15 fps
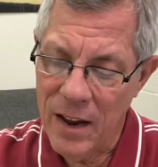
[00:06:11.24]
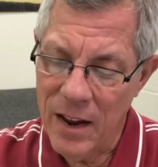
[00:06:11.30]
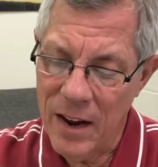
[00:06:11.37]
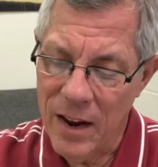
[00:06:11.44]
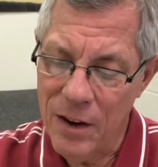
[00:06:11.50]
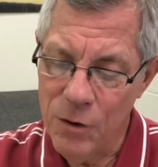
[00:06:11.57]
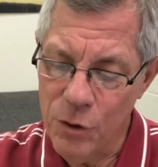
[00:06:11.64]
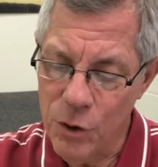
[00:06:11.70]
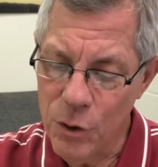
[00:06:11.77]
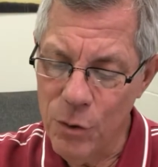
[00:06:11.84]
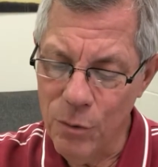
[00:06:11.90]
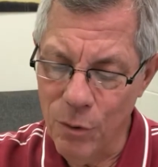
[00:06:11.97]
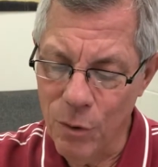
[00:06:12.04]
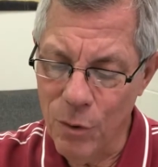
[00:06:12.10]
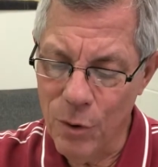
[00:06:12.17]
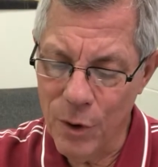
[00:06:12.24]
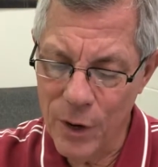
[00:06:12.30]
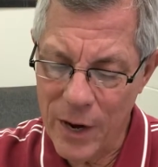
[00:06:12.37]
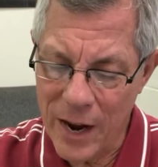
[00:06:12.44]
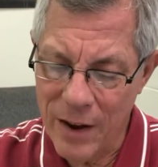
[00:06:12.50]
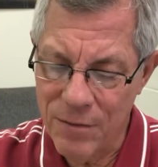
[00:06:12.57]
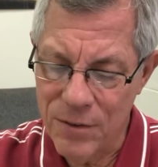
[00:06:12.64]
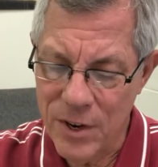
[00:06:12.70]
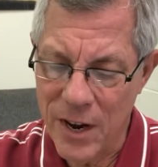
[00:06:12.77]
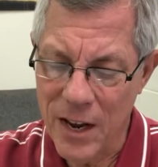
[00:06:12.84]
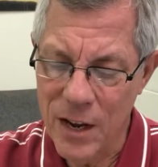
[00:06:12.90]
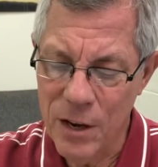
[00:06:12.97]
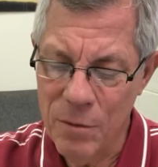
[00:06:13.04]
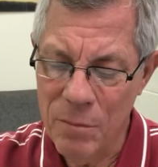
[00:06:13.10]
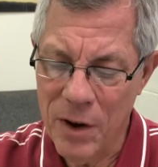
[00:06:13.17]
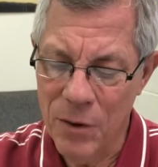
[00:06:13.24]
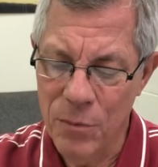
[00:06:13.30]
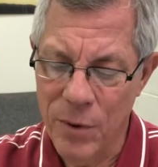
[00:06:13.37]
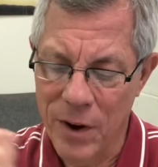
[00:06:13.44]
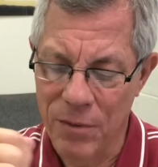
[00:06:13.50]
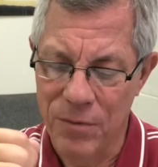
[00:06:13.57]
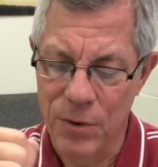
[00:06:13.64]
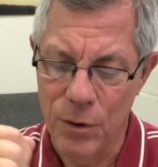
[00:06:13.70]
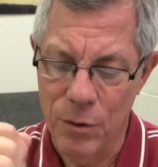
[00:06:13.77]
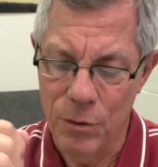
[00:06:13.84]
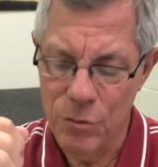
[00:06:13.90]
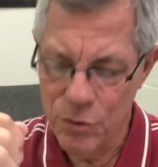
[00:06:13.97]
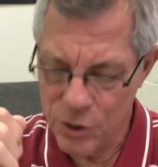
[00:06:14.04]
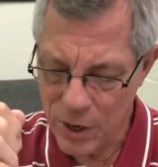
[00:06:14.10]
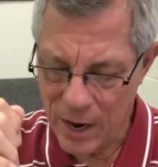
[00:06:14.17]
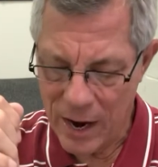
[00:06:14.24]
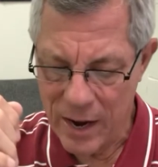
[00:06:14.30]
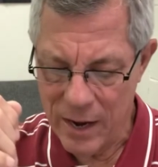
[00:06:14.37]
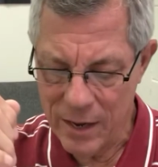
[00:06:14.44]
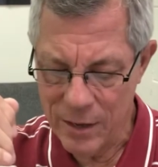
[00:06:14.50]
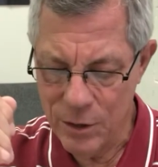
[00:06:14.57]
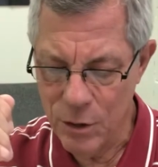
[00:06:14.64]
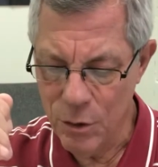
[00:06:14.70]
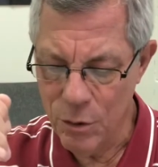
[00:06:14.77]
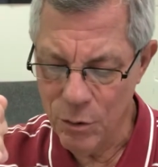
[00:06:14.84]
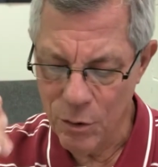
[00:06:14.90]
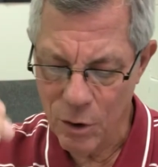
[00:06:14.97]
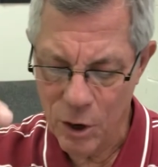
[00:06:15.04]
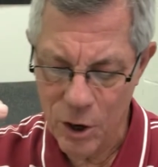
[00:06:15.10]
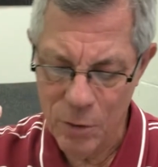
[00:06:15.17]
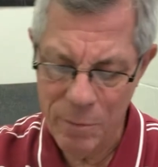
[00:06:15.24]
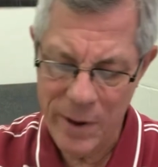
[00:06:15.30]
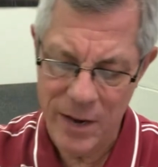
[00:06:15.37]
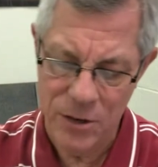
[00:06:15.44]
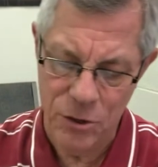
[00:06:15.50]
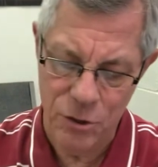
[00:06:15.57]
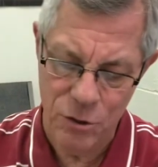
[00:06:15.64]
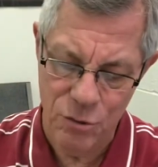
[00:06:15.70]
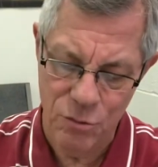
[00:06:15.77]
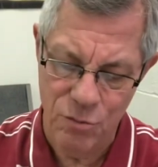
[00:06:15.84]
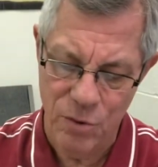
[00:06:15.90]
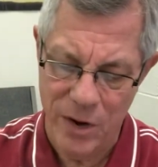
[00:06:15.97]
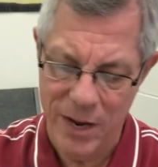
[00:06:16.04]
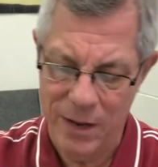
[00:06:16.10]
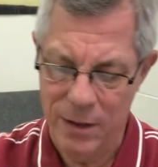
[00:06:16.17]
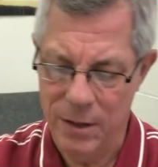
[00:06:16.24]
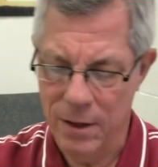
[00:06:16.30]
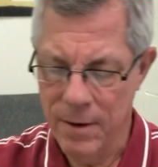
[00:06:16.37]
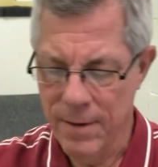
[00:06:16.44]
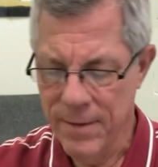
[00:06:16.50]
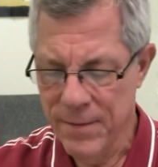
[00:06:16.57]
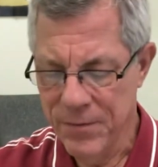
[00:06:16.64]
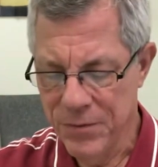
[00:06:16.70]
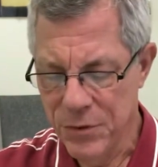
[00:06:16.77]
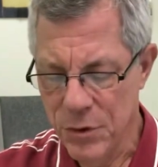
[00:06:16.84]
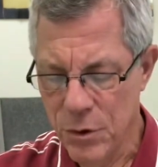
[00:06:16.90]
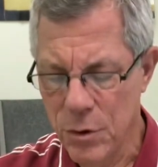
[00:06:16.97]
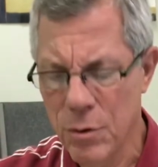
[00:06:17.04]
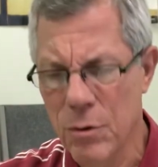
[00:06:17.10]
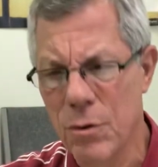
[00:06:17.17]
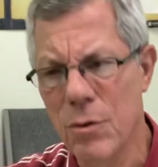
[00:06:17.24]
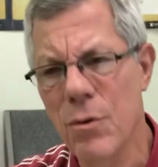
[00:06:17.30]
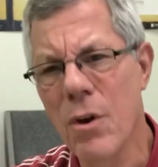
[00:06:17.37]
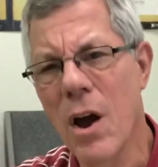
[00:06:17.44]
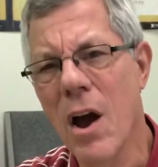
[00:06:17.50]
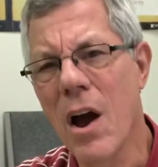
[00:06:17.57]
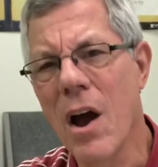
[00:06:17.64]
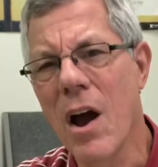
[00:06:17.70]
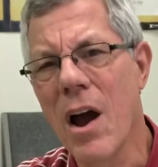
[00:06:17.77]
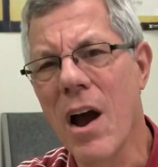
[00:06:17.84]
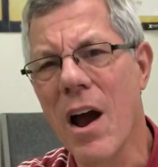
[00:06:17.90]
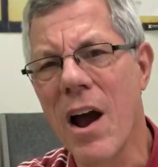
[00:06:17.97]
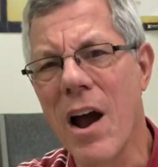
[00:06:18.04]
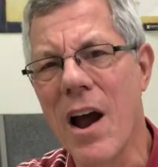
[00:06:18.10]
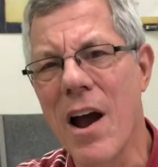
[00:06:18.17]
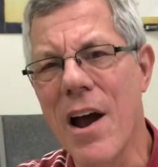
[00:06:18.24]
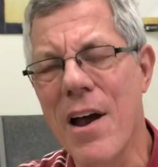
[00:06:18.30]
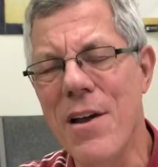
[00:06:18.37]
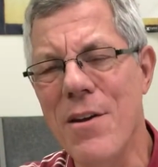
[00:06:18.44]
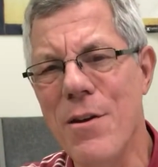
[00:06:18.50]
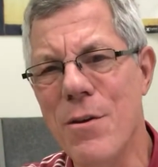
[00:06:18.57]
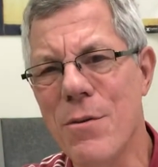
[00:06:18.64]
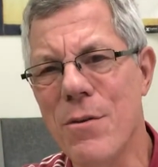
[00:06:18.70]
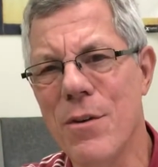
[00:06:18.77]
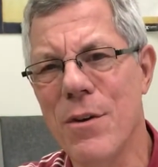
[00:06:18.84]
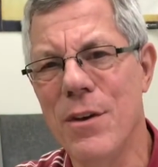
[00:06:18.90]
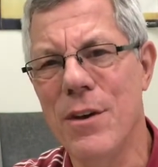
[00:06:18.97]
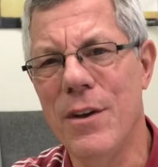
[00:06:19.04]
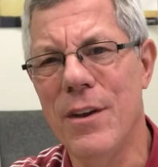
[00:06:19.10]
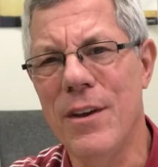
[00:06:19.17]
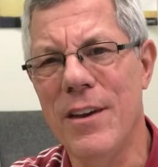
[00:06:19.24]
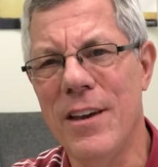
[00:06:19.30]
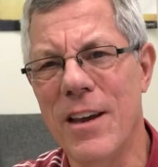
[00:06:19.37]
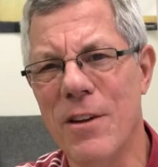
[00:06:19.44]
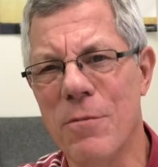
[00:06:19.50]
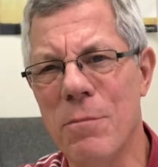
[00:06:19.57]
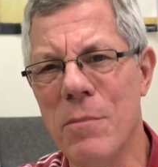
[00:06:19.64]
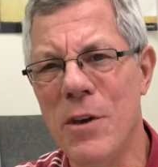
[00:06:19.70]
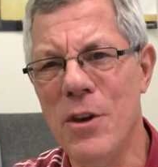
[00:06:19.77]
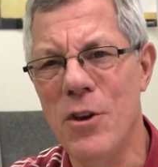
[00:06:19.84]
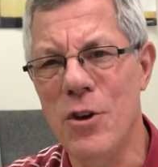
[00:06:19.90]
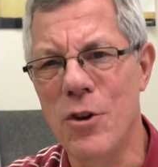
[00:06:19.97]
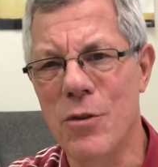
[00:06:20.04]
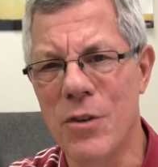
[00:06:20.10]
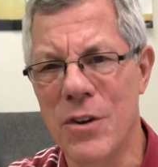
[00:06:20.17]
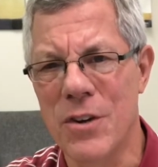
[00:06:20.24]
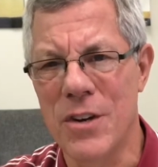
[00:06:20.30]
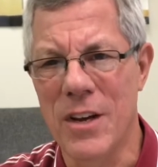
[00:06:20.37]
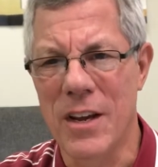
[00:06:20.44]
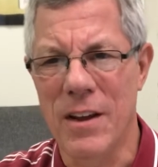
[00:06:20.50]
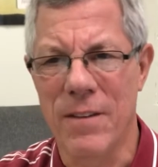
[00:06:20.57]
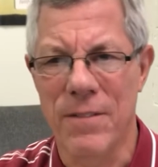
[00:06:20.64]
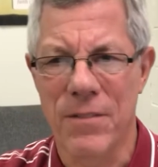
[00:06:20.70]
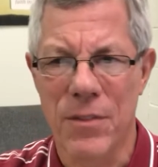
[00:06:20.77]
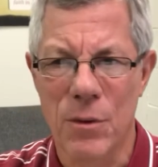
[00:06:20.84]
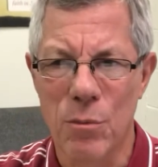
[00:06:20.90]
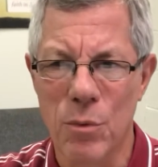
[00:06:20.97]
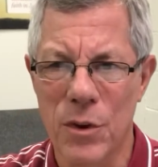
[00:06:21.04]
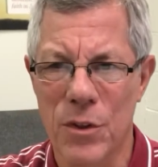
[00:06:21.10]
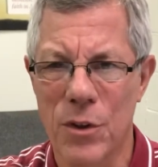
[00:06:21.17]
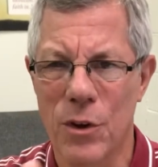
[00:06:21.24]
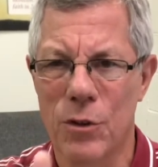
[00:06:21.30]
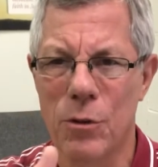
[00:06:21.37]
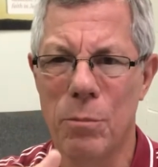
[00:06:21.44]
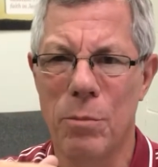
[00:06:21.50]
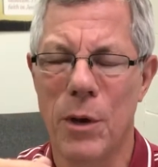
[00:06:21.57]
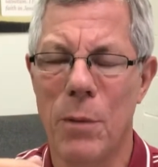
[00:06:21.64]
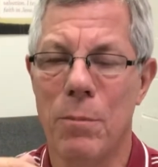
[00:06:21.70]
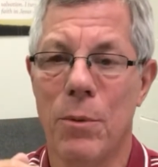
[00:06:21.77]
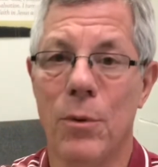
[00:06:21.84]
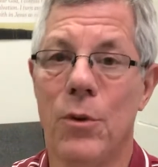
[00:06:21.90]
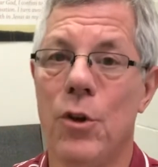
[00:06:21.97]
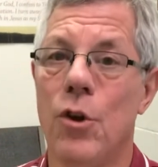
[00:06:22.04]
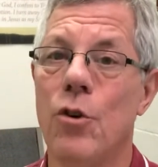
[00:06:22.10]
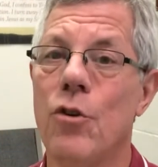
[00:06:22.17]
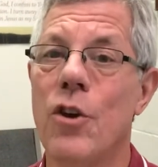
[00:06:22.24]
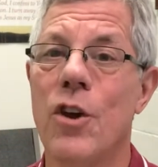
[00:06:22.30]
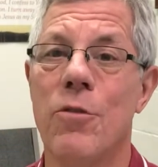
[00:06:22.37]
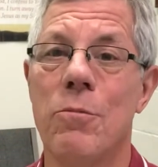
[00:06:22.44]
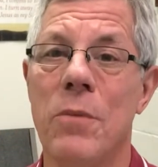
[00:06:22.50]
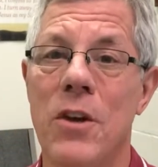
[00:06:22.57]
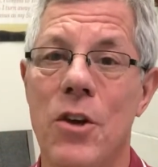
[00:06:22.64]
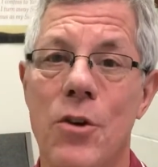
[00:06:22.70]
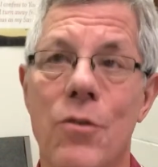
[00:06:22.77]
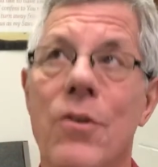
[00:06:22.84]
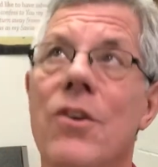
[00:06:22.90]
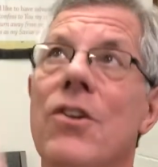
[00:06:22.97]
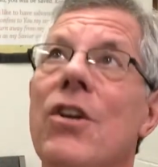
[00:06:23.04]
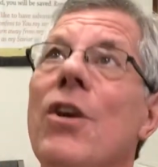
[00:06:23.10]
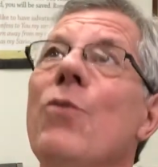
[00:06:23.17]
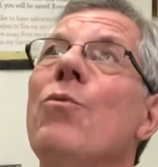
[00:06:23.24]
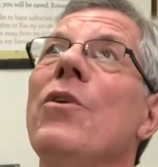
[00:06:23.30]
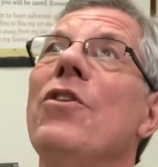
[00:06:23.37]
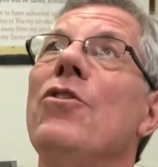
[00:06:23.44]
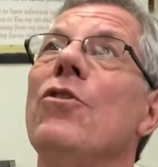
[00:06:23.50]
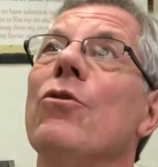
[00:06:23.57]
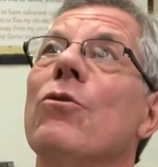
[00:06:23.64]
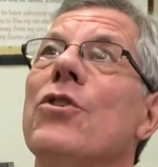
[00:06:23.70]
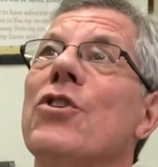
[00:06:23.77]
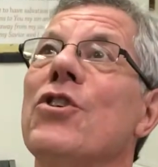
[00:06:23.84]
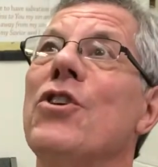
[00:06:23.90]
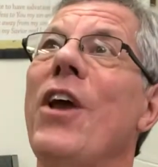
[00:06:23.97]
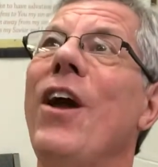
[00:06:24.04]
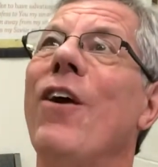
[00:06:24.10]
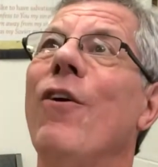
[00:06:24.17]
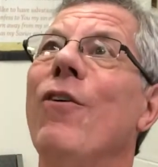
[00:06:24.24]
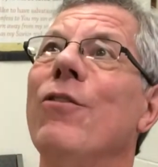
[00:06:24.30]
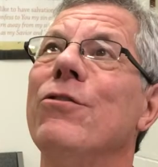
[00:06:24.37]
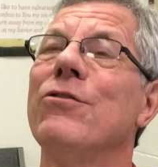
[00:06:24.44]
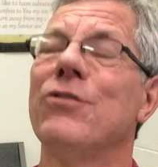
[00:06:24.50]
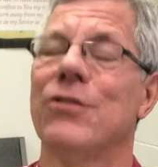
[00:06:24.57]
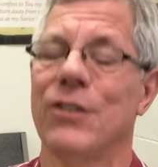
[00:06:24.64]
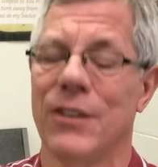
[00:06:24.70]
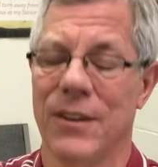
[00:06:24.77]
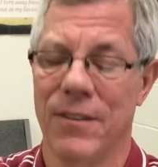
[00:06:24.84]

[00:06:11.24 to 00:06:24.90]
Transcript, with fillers: In you, Lord, I've taken my refuge. I, you are my strength. You, you give me unity with other people. You give me unity with yourself.